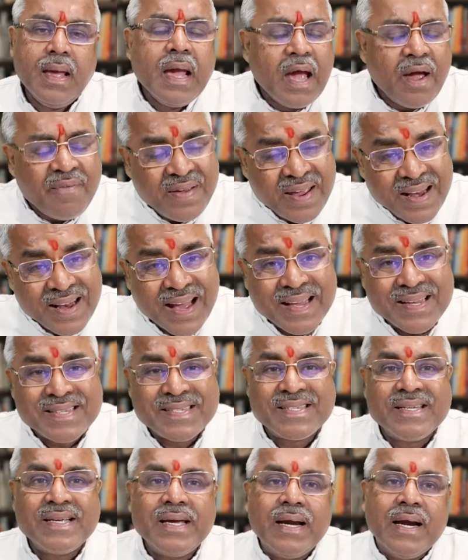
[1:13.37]
And when I
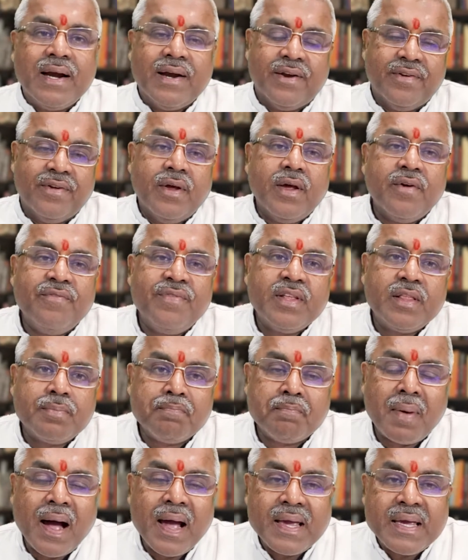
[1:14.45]
shared with
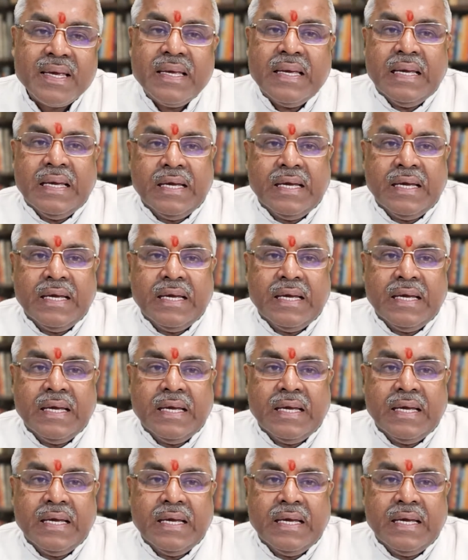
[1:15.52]
my